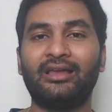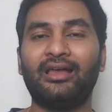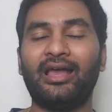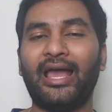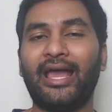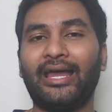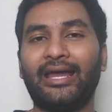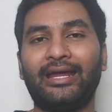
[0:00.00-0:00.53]

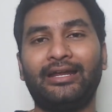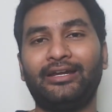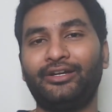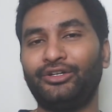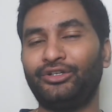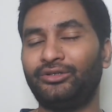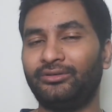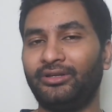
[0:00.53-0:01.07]

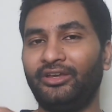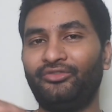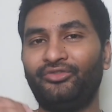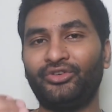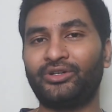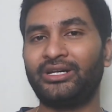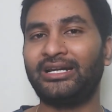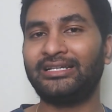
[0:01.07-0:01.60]
And if you
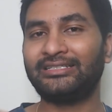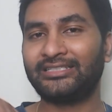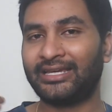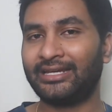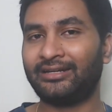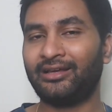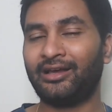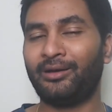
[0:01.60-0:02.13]
release a
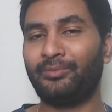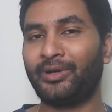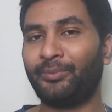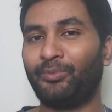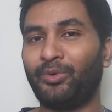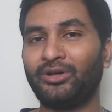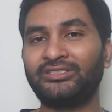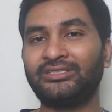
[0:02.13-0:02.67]
GitHub
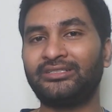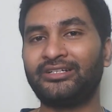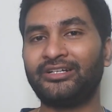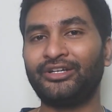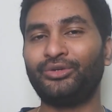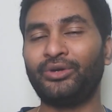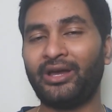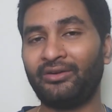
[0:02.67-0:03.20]
repository,
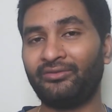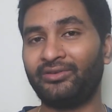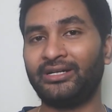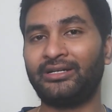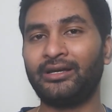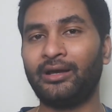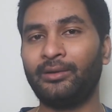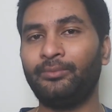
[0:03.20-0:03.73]
you have
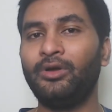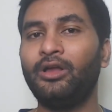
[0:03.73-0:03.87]
GitHub,